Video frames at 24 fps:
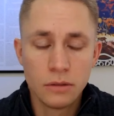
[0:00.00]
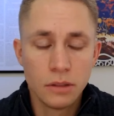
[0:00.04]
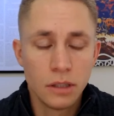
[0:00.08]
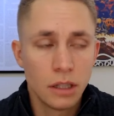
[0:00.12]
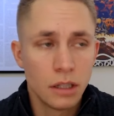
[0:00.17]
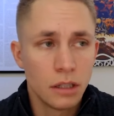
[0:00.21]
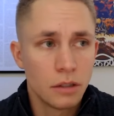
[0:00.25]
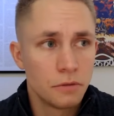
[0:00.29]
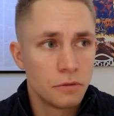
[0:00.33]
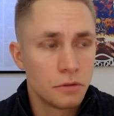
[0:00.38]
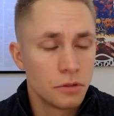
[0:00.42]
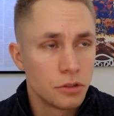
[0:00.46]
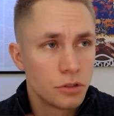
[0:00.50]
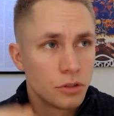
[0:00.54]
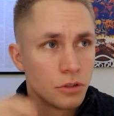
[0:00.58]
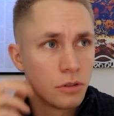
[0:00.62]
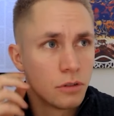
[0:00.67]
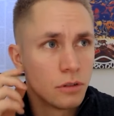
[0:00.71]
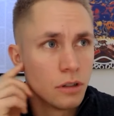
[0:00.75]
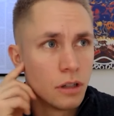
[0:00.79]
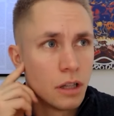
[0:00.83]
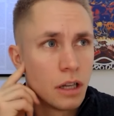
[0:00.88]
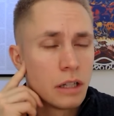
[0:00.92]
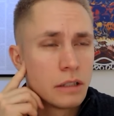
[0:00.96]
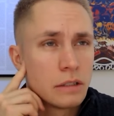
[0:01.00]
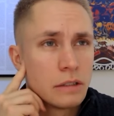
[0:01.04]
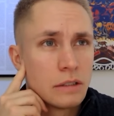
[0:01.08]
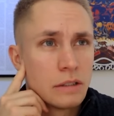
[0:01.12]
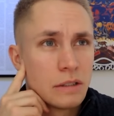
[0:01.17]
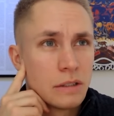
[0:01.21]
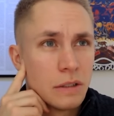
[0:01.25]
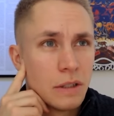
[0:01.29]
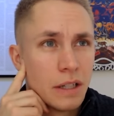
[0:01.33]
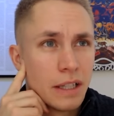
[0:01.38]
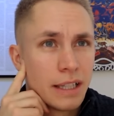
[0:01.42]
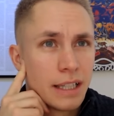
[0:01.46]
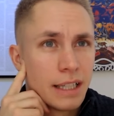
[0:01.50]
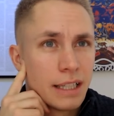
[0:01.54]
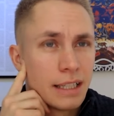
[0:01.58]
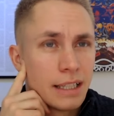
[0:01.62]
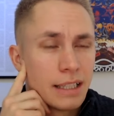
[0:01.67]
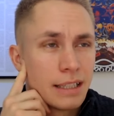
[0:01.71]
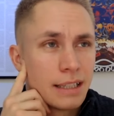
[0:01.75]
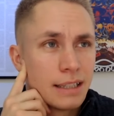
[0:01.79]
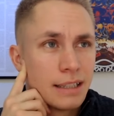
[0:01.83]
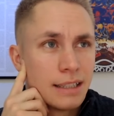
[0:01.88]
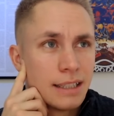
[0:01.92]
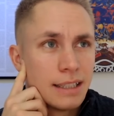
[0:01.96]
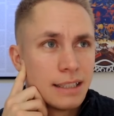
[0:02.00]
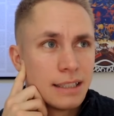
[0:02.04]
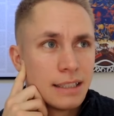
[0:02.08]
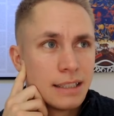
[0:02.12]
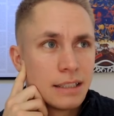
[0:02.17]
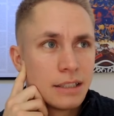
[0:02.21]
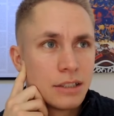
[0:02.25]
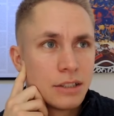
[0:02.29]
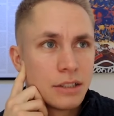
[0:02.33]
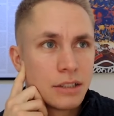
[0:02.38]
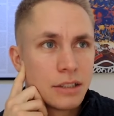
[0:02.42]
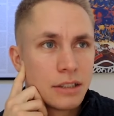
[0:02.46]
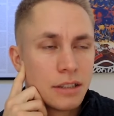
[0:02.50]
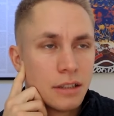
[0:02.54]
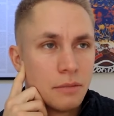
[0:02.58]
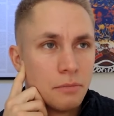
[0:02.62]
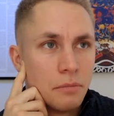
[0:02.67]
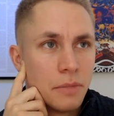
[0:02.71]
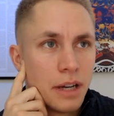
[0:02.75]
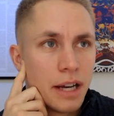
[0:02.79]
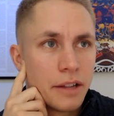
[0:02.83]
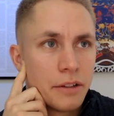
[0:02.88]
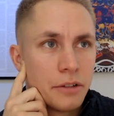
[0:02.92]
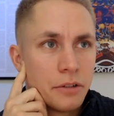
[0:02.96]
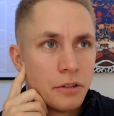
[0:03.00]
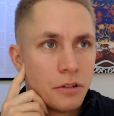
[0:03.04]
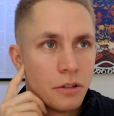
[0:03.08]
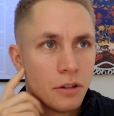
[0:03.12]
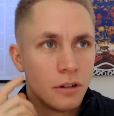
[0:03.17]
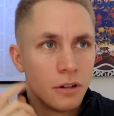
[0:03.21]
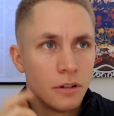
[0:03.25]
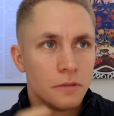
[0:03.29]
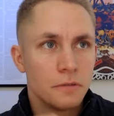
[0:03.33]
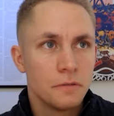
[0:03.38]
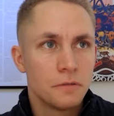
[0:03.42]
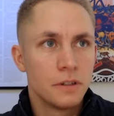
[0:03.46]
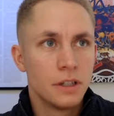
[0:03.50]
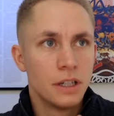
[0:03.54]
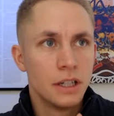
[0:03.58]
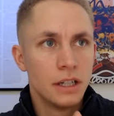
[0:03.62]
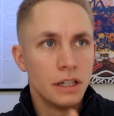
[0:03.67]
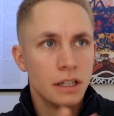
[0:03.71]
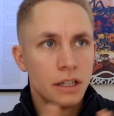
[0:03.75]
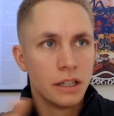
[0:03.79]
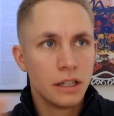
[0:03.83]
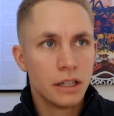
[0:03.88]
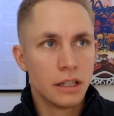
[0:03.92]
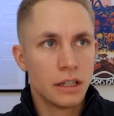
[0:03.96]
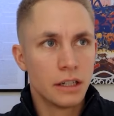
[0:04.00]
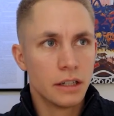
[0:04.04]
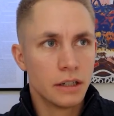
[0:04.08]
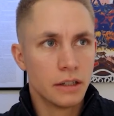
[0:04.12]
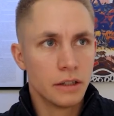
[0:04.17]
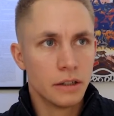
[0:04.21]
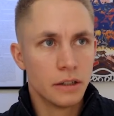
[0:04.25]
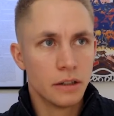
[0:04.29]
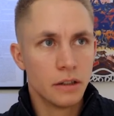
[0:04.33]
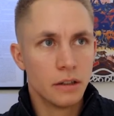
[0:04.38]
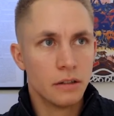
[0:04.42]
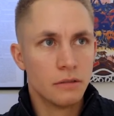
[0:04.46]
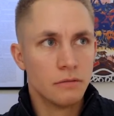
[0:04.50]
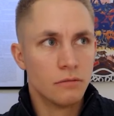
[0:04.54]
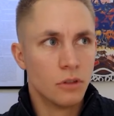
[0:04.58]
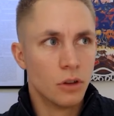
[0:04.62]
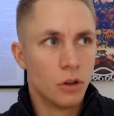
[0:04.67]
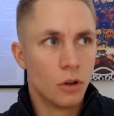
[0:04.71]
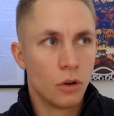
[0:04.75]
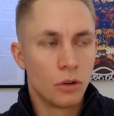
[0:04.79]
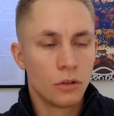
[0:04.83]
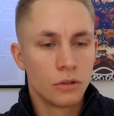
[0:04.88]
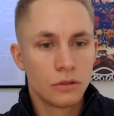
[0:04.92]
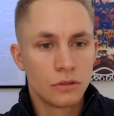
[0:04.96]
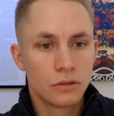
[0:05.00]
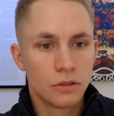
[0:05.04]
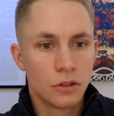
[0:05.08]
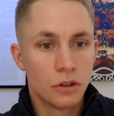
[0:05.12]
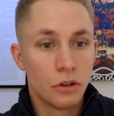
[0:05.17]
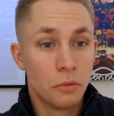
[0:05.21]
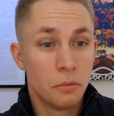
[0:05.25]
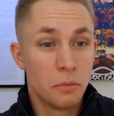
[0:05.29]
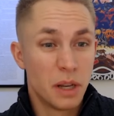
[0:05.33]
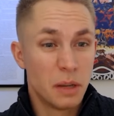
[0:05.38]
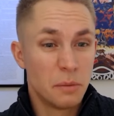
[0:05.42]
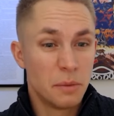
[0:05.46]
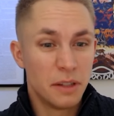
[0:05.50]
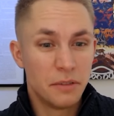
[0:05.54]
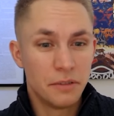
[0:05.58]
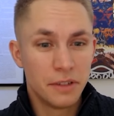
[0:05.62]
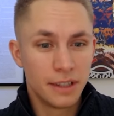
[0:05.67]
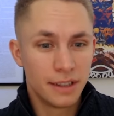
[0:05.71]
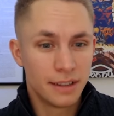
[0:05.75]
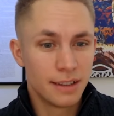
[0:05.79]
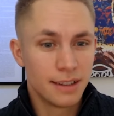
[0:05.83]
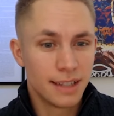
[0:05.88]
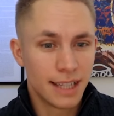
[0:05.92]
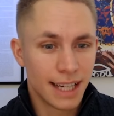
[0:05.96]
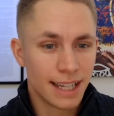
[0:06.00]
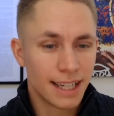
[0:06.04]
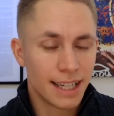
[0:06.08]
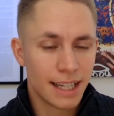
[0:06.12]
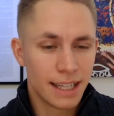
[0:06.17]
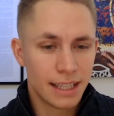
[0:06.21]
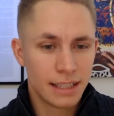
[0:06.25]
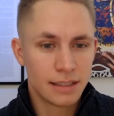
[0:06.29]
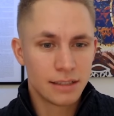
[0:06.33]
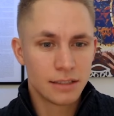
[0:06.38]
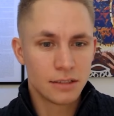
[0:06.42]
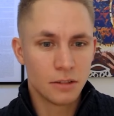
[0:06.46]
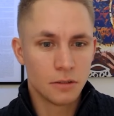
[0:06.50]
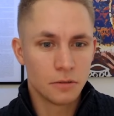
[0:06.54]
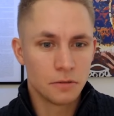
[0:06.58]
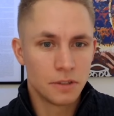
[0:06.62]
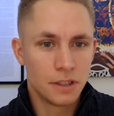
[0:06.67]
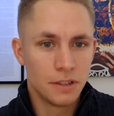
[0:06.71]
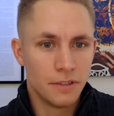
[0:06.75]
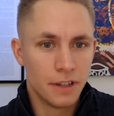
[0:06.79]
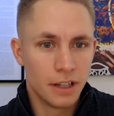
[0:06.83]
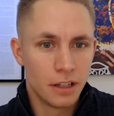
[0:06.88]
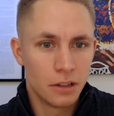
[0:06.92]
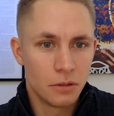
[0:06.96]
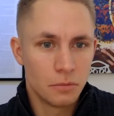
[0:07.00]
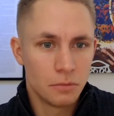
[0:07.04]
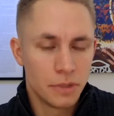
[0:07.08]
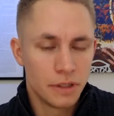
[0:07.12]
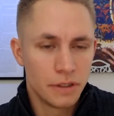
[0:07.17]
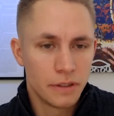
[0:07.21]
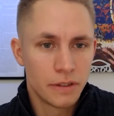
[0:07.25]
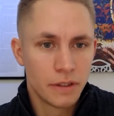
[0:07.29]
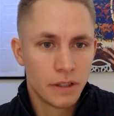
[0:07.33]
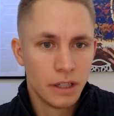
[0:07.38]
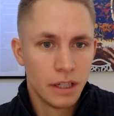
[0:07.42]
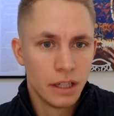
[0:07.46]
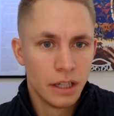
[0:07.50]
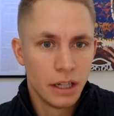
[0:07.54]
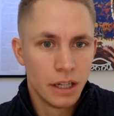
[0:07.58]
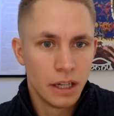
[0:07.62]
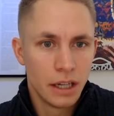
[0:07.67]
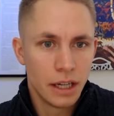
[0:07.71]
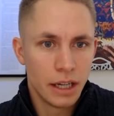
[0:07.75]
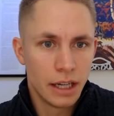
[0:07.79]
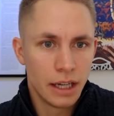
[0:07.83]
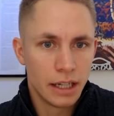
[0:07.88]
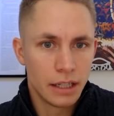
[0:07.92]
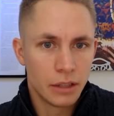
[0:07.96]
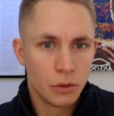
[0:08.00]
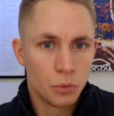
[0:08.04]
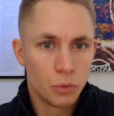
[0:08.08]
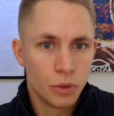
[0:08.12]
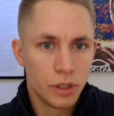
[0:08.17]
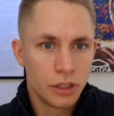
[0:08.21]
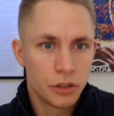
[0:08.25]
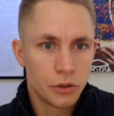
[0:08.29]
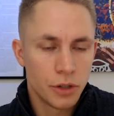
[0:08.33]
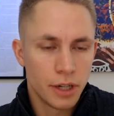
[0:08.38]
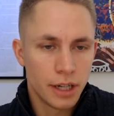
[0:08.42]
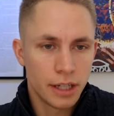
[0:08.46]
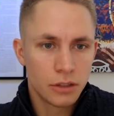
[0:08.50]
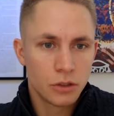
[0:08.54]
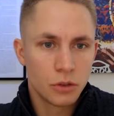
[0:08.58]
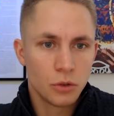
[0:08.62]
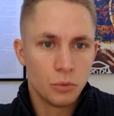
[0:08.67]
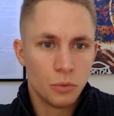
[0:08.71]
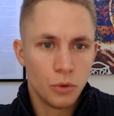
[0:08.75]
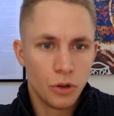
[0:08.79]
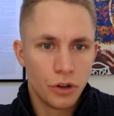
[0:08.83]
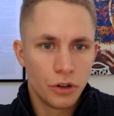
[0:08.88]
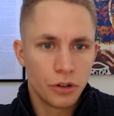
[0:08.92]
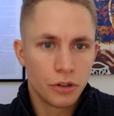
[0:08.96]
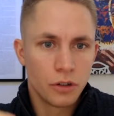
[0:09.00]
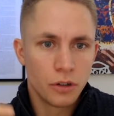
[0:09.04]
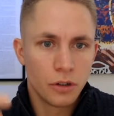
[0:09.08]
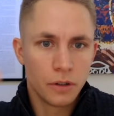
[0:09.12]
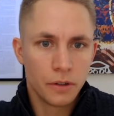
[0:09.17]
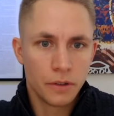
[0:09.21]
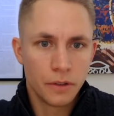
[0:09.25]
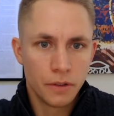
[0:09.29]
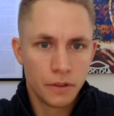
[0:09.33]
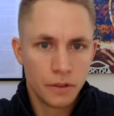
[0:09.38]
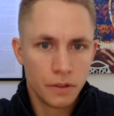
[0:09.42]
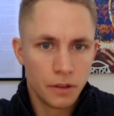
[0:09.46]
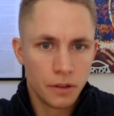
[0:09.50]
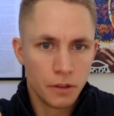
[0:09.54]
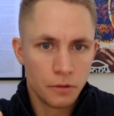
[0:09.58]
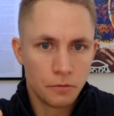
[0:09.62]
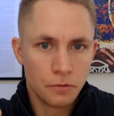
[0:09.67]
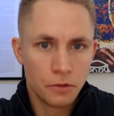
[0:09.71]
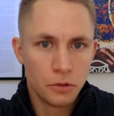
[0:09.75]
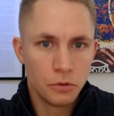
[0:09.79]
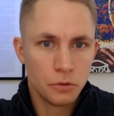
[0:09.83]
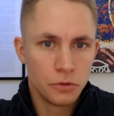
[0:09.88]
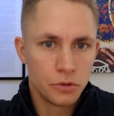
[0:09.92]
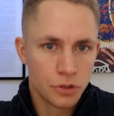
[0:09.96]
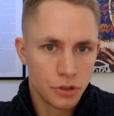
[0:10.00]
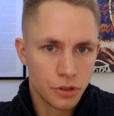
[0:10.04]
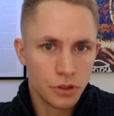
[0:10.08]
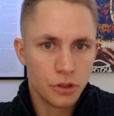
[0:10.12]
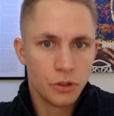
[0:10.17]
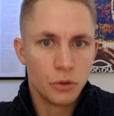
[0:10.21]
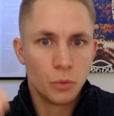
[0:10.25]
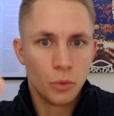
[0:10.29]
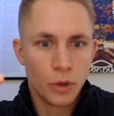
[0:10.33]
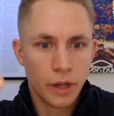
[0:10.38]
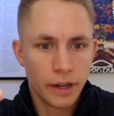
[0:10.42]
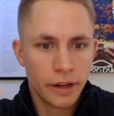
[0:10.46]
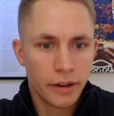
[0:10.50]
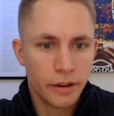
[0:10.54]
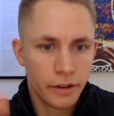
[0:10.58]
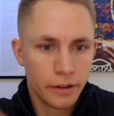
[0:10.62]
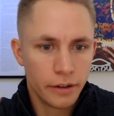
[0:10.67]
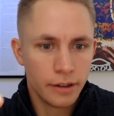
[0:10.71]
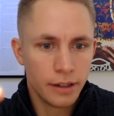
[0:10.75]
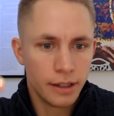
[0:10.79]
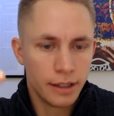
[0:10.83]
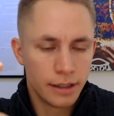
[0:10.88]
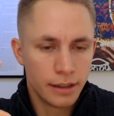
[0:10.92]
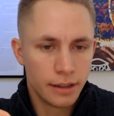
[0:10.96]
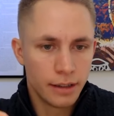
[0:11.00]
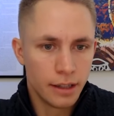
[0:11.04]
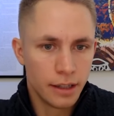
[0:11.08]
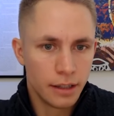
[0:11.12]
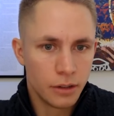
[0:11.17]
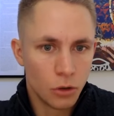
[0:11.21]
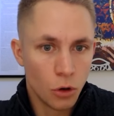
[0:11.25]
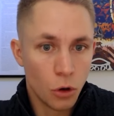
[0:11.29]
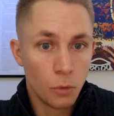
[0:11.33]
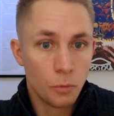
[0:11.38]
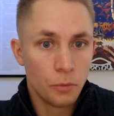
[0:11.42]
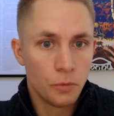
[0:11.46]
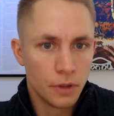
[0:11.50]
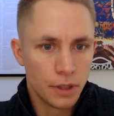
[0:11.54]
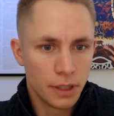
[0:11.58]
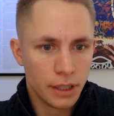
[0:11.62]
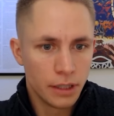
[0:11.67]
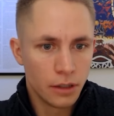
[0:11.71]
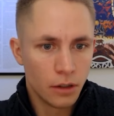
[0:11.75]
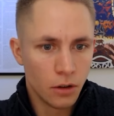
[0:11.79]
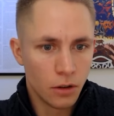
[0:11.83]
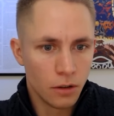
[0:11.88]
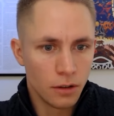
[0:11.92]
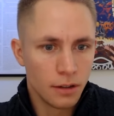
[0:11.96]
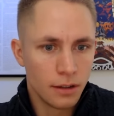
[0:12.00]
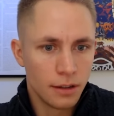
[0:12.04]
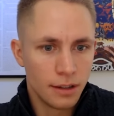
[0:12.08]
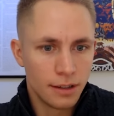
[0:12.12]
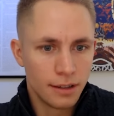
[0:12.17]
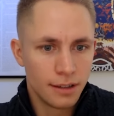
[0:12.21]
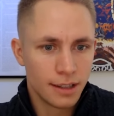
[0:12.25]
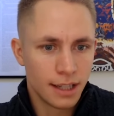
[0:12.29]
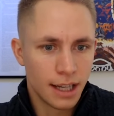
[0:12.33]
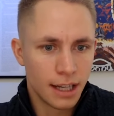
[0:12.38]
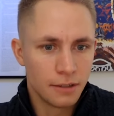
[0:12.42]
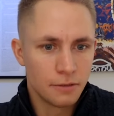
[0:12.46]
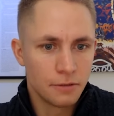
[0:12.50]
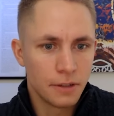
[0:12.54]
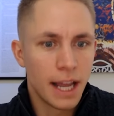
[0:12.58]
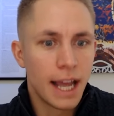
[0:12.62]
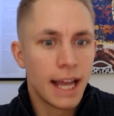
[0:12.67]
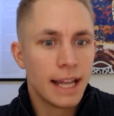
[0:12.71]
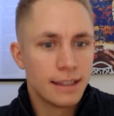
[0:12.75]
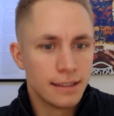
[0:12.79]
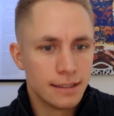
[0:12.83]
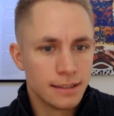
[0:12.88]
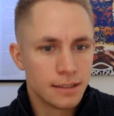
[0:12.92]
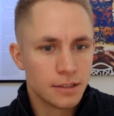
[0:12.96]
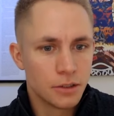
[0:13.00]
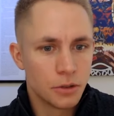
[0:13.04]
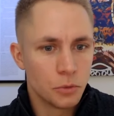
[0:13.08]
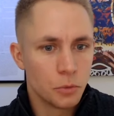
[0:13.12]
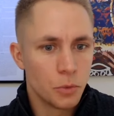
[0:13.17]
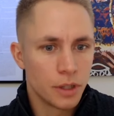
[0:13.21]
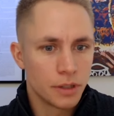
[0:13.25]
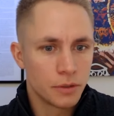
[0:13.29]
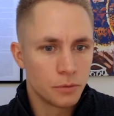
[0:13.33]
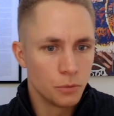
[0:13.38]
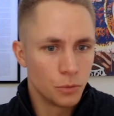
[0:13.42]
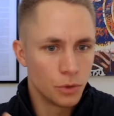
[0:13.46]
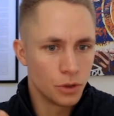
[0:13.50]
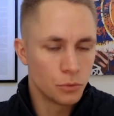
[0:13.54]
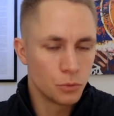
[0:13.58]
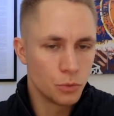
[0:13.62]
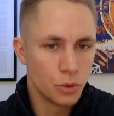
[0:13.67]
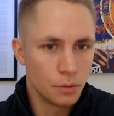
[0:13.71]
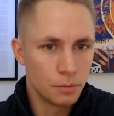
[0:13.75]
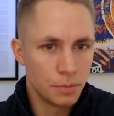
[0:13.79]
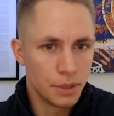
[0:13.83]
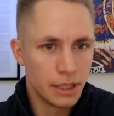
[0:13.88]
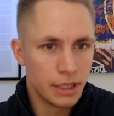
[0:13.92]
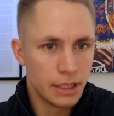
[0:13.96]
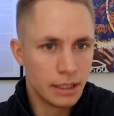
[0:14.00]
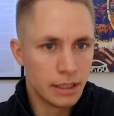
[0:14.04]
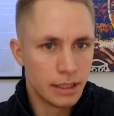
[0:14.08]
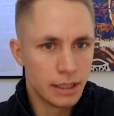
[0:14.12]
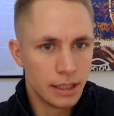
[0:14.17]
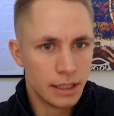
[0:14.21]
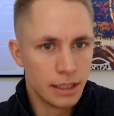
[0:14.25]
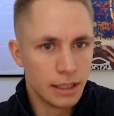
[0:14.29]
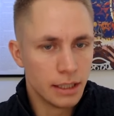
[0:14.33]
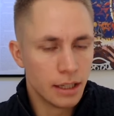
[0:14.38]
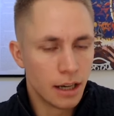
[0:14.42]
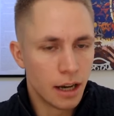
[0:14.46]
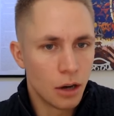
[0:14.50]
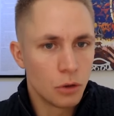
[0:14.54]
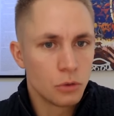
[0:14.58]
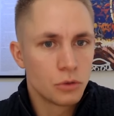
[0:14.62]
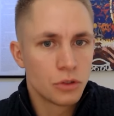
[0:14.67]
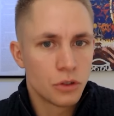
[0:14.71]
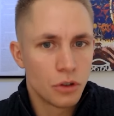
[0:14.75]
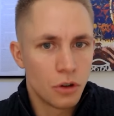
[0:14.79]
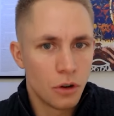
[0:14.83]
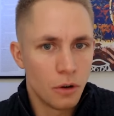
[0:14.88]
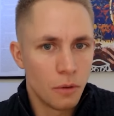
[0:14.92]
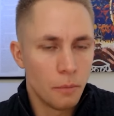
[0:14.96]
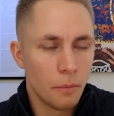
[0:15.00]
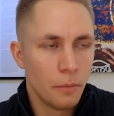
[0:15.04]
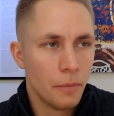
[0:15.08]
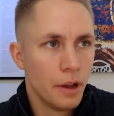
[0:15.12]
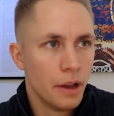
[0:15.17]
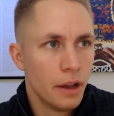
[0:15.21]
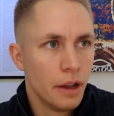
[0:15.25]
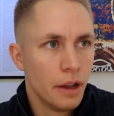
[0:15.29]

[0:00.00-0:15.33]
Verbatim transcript: Yeah, yeah for sure, a lot. So I think this is just a matter of uh, long term, maybe even decades of development, and we try to work on the future where it it hopefully all kind of ends, or what what will be the outcome